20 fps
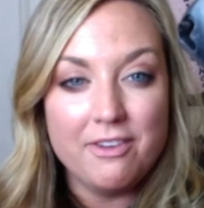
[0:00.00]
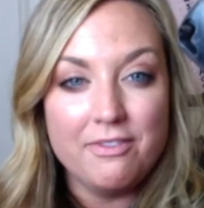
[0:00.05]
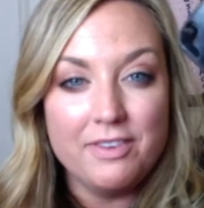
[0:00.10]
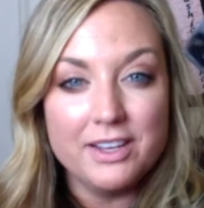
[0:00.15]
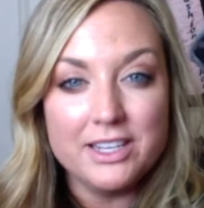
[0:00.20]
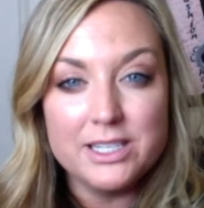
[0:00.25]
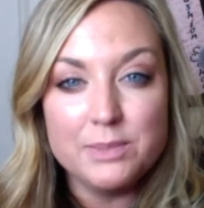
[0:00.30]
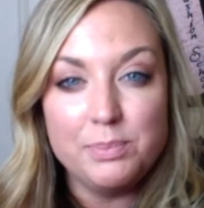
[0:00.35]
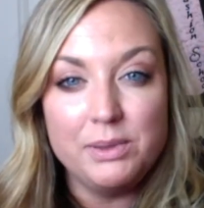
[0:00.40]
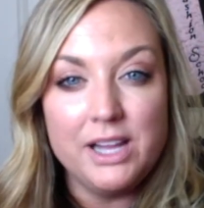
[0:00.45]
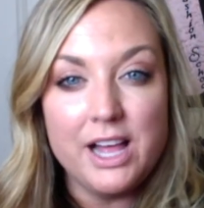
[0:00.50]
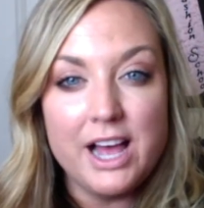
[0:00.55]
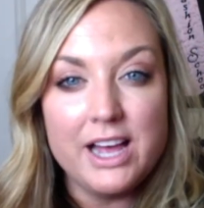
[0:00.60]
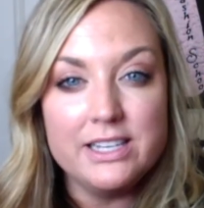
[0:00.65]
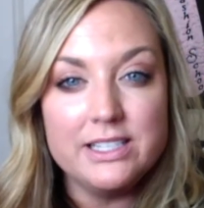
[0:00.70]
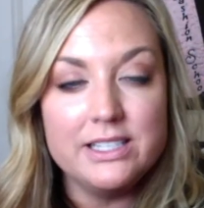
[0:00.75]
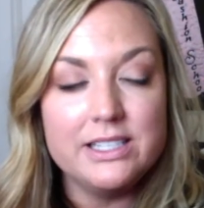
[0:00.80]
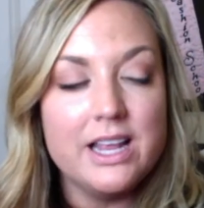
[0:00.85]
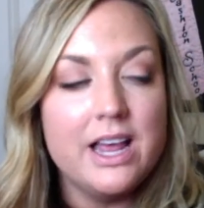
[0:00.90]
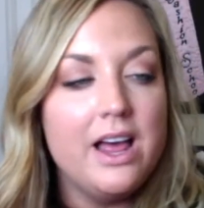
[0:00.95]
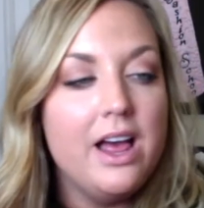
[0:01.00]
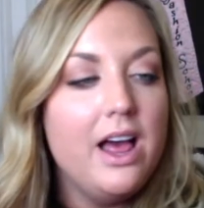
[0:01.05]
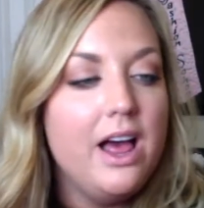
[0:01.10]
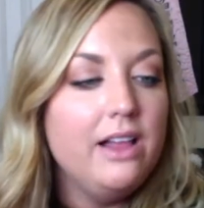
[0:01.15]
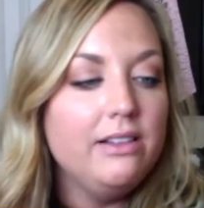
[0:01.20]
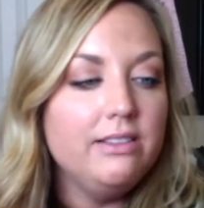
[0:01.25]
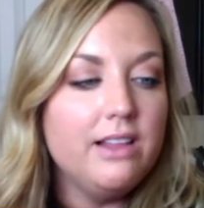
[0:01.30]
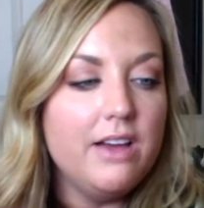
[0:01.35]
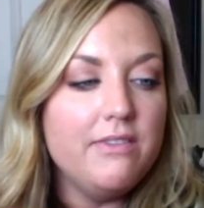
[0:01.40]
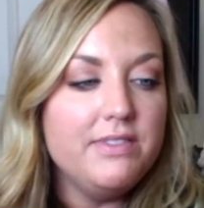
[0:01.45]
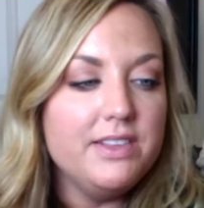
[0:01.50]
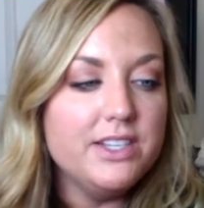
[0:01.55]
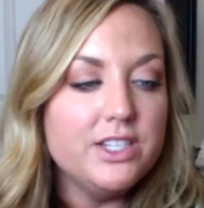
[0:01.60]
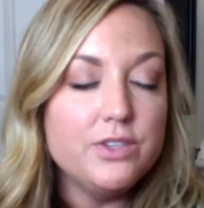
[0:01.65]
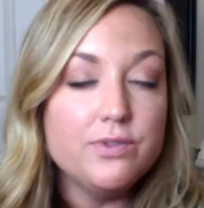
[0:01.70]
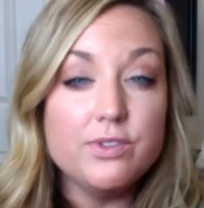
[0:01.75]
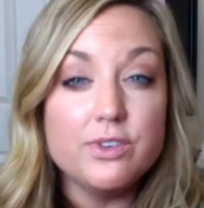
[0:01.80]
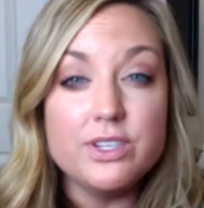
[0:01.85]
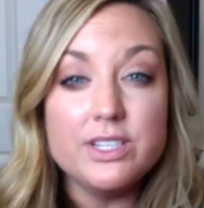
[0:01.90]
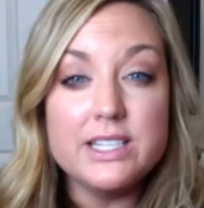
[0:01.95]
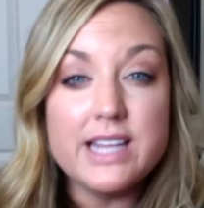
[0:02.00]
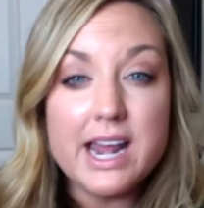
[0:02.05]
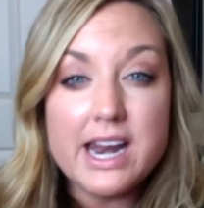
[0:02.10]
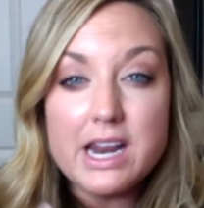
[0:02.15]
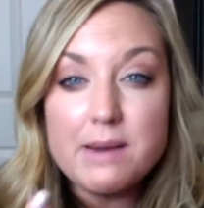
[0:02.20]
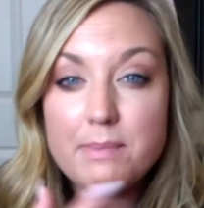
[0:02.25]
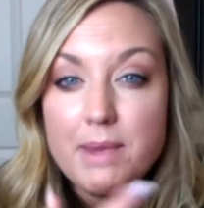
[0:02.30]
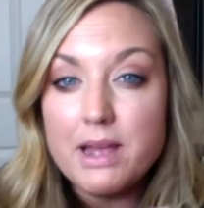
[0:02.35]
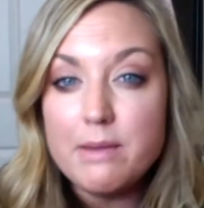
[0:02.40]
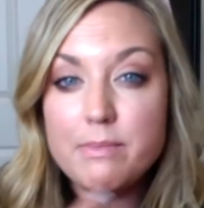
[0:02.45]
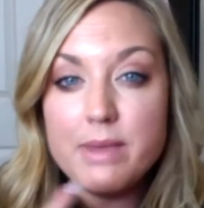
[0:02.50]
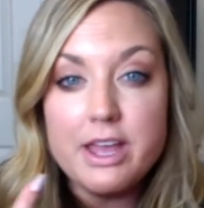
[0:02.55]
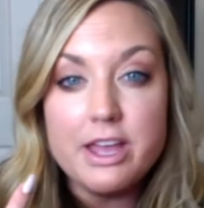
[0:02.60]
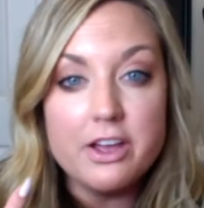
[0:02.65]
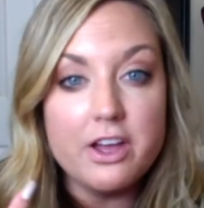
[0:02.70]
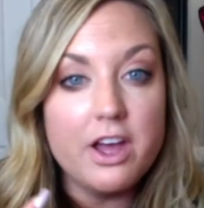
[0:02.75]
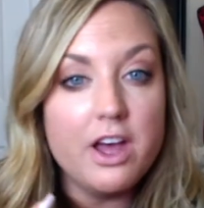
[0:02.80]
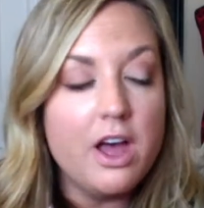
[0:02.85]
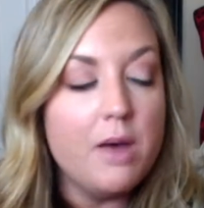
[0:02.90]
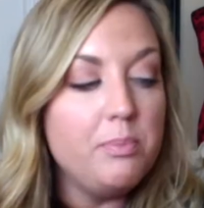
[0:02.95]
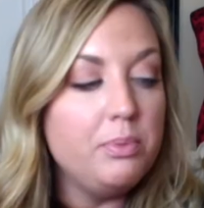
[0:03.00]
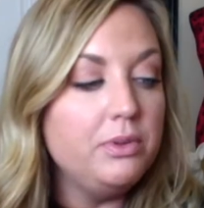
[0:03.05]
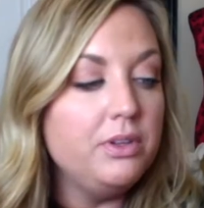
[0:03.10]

Fix Plus. Love this for setting my makeup.